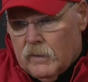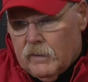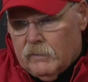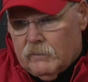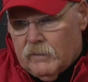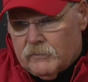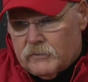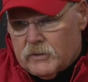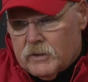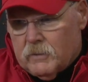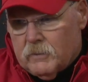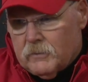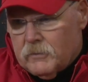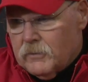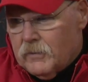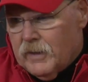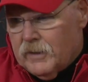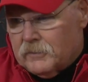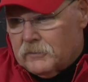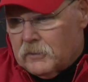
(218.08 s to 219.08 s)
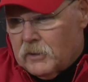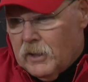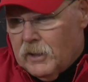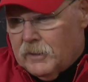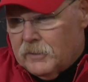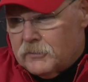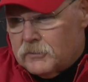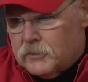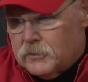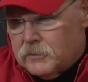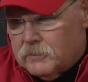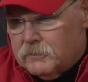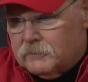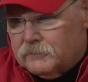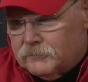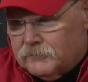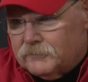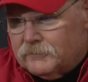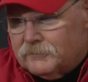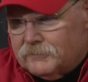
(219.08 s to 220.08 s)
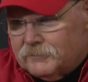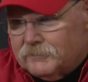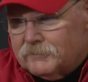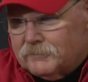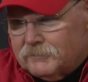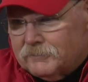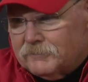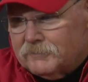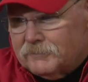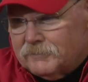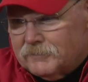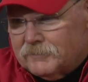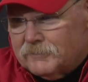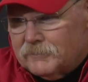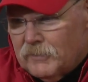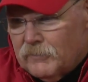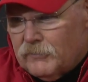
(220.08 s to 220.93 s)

I've seen him do that in college a